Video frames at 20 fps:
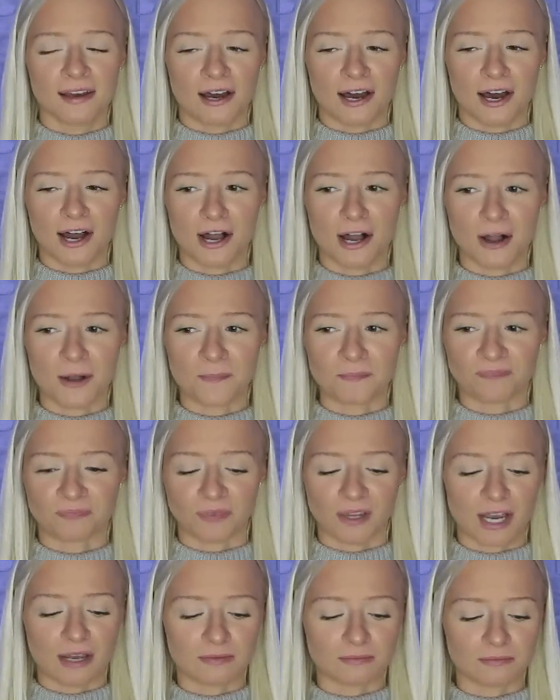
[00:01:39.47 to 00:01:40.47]

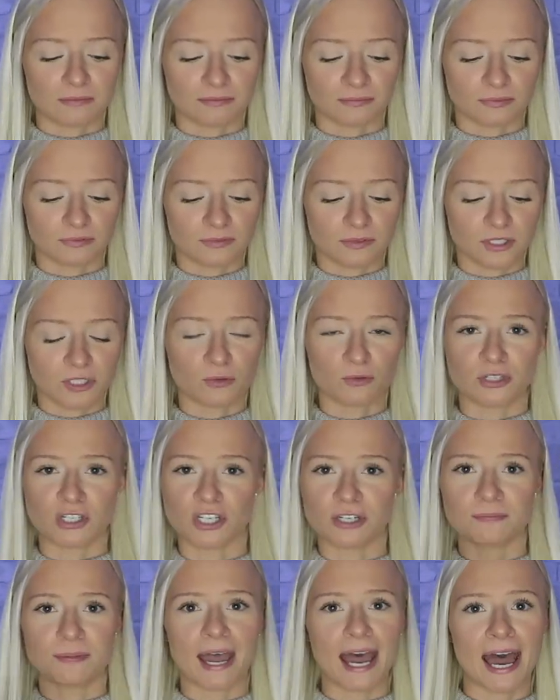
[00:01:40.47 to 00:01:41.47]
I'm
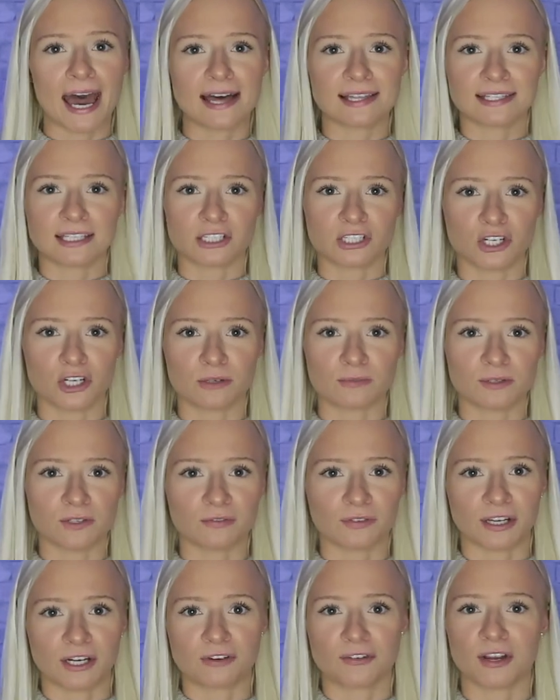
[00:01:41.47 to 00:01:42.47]
switching paths in terms
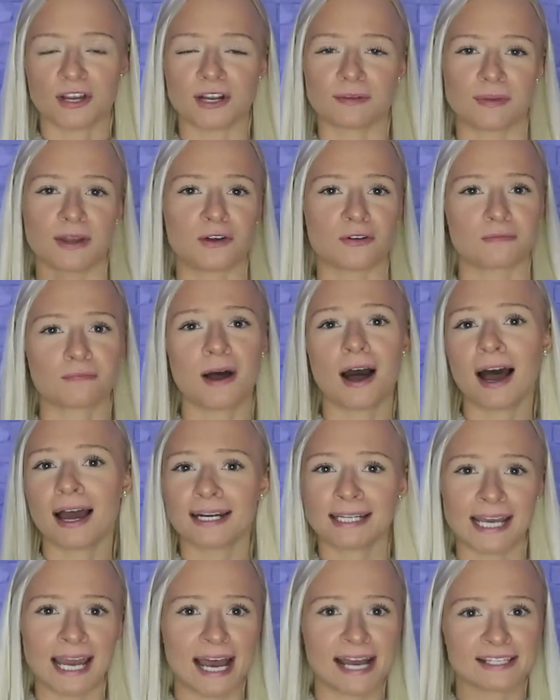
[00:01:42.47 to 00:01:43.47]
of like creating my own
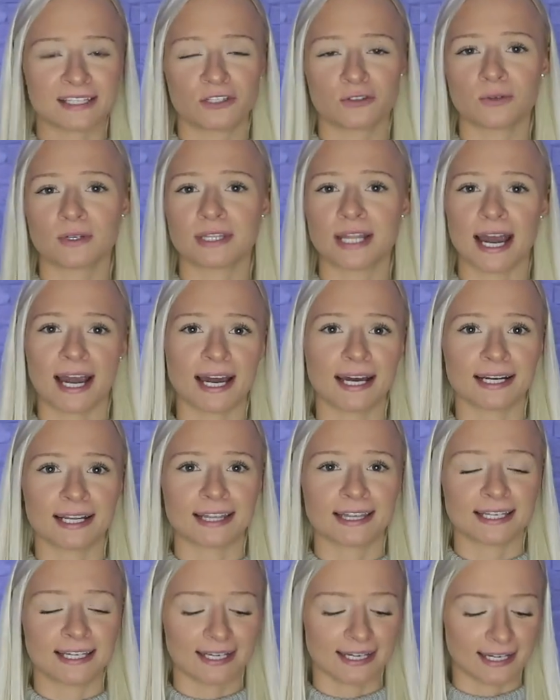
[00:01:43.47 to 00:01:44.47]
podcast, doing that kind
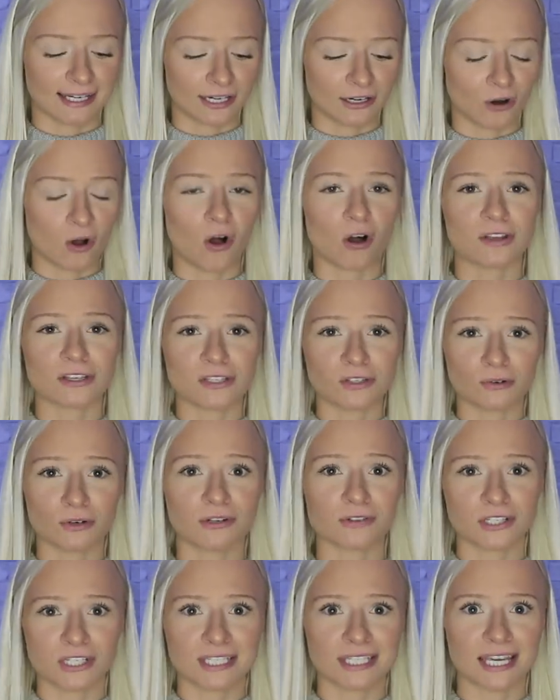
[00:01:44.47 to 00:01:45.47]
of thing, and it all sort
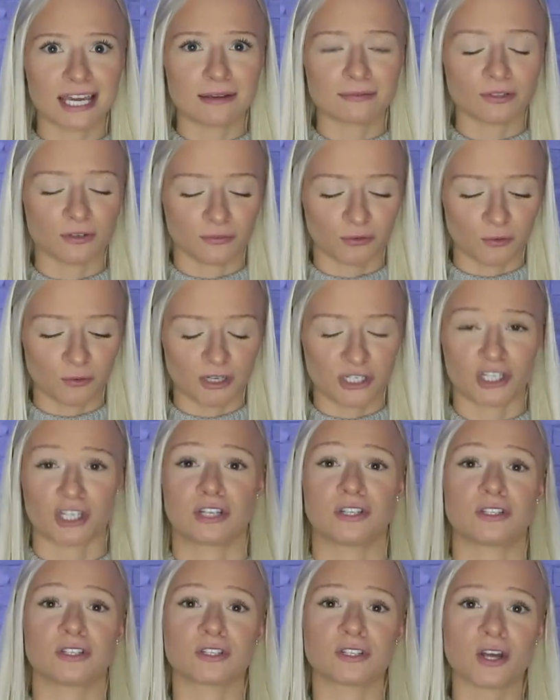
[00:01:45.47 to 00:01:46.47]
of just came to
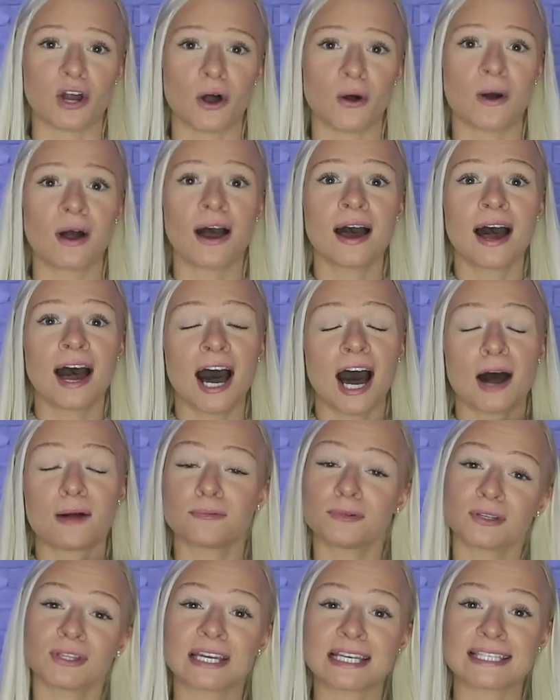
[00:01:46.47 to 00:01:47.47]
fruition. So
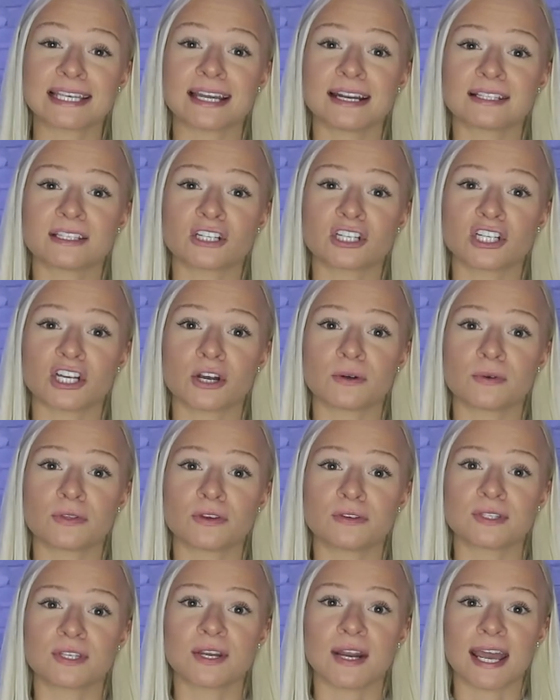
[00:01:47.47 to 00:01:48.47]
I'm really excited to share with
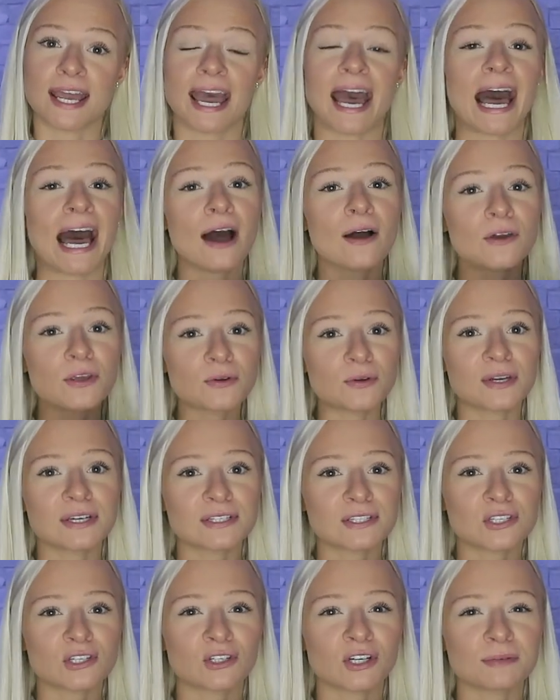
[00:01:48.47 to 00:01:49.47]
you today how you
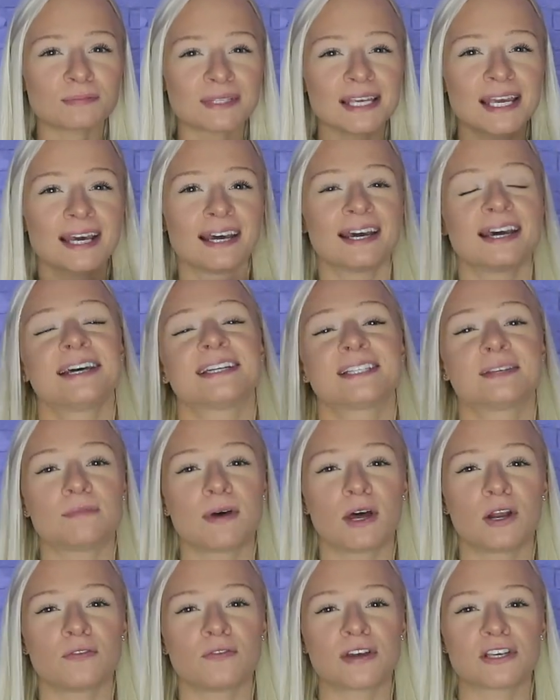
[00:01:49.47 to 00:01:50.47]
can script to
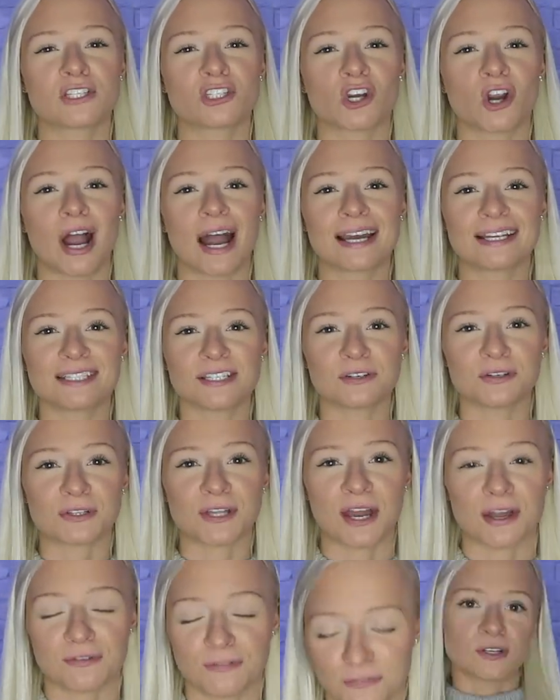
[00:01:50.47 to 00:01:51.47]
manifest your ideal
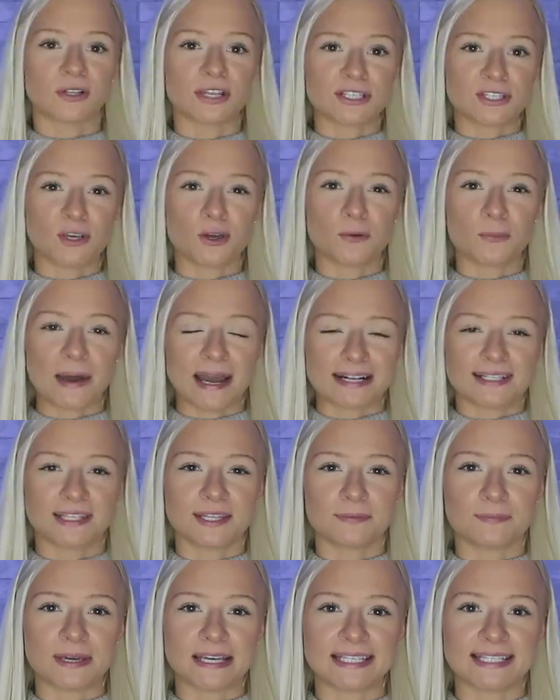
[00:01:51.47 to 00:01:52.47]
life. So let's go back to
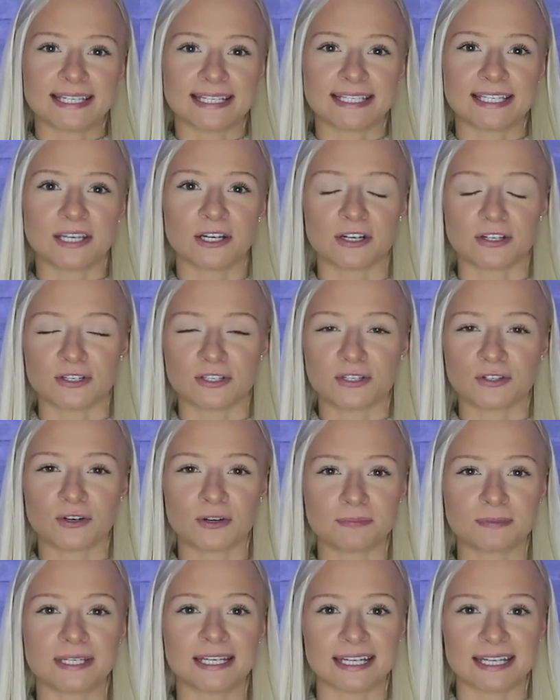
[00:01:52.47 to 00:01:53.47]
the basics here.
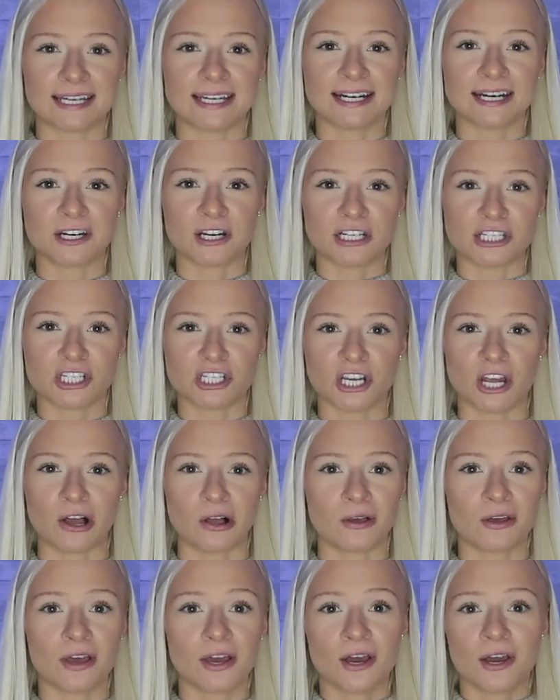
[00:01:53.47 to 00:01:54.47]
Scripting in a
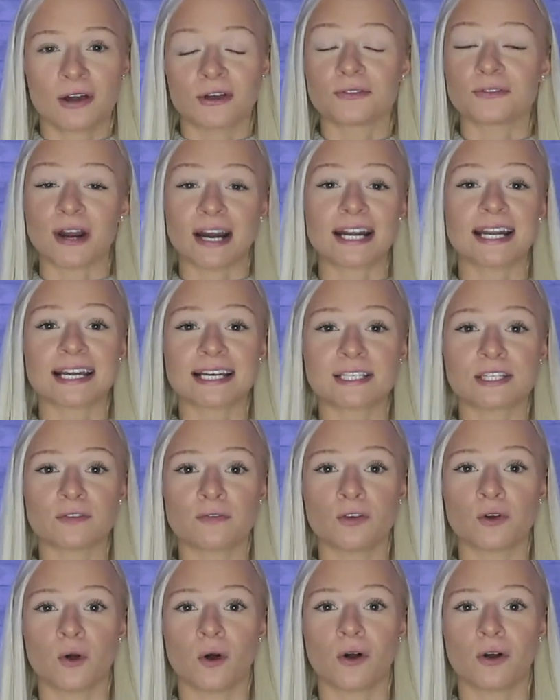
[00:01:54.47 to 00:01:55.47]
nutshell, writing as
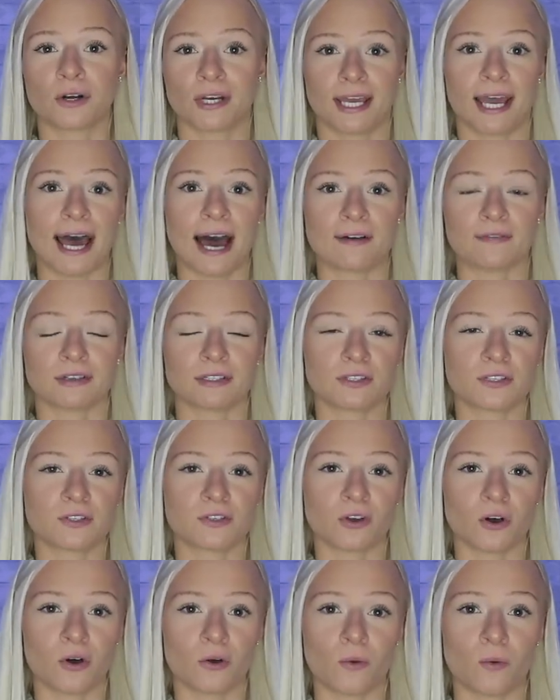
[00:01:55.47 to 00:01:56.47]
if you already have it.
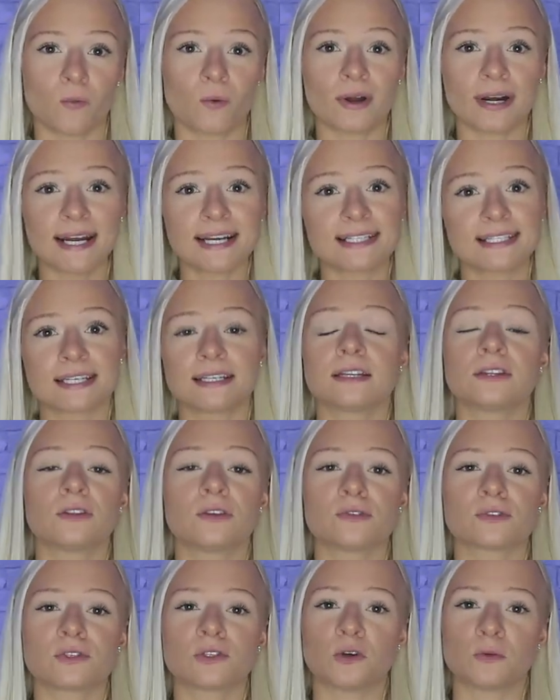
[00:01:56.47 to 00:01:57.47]
So what I did in
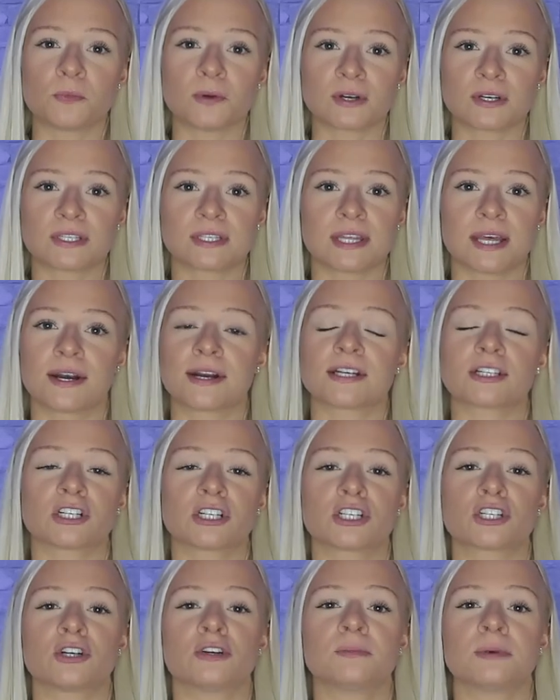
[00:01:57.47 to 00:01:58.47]
those notebooks that I
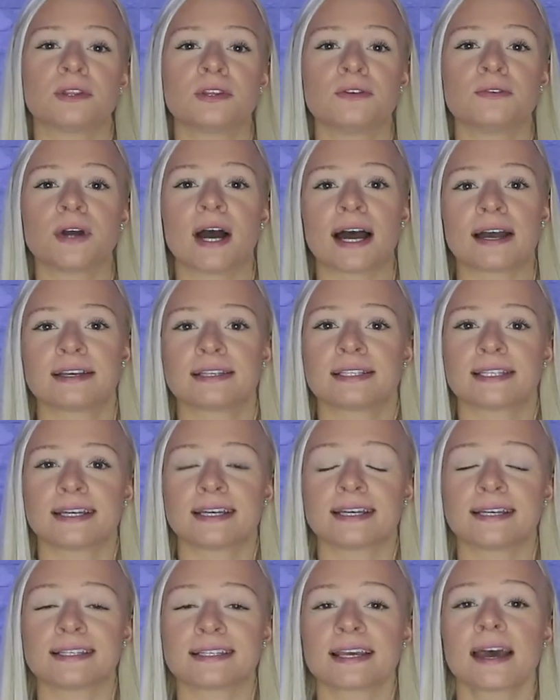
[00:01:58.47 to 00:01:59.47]
just showed with you guys
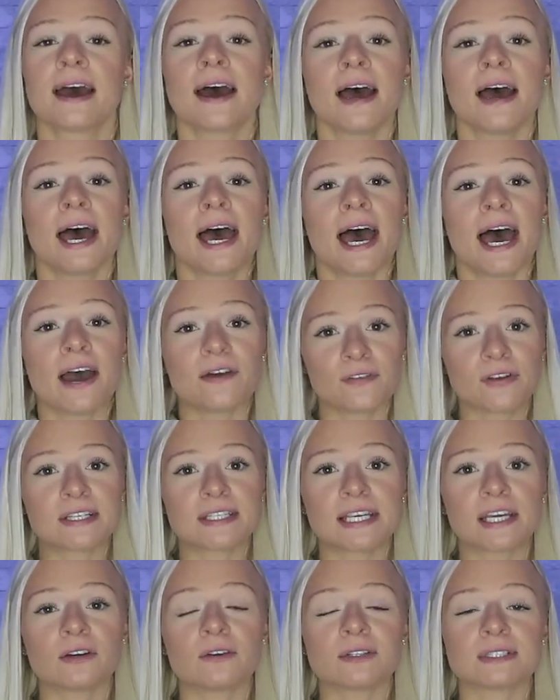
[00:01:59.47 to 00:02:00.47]
is every
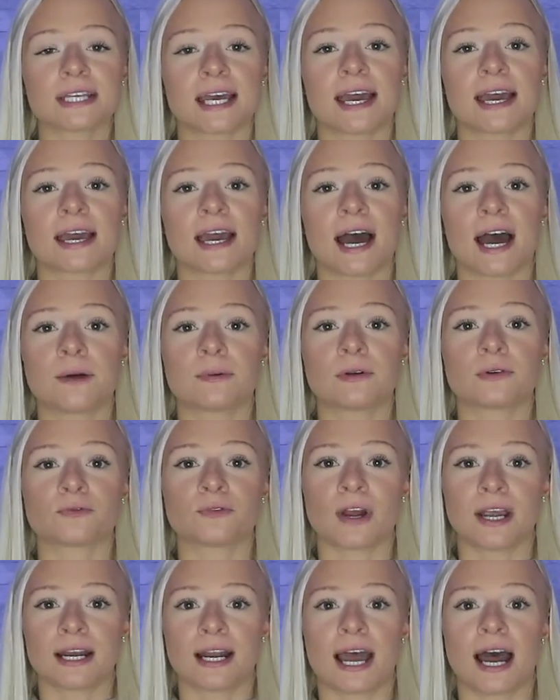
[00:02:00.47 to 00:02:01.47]
single day I would
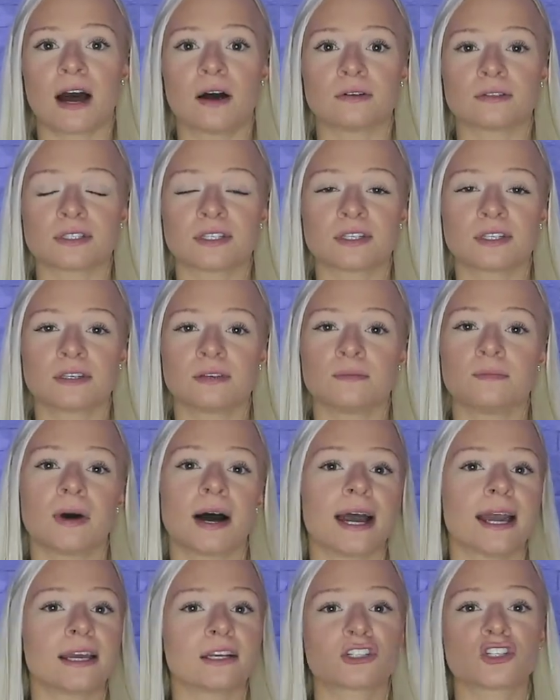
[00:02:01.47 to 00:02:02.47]
write out
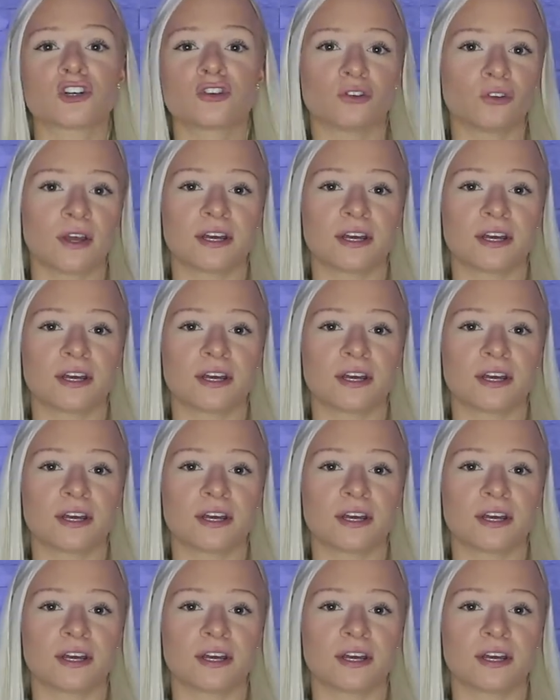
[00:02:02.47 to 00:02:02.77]
my journal